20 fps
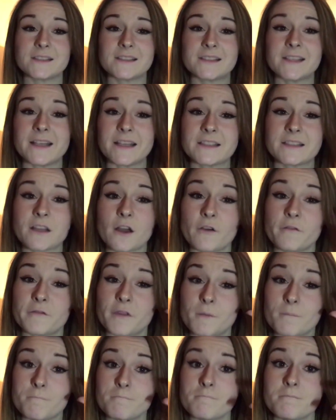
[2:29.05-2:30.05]
6 of
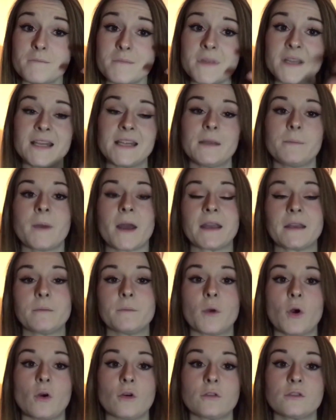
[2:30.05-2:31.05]
the mini
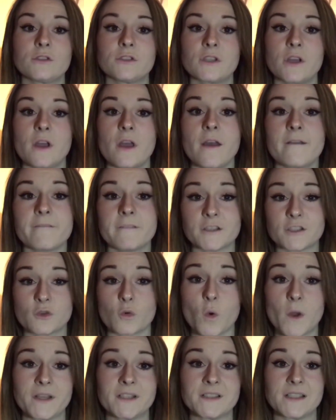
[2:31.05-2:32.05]
paint pots for
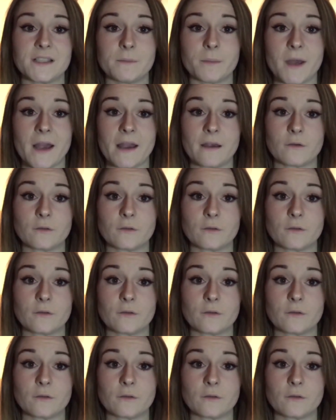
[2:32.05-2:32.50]
£20,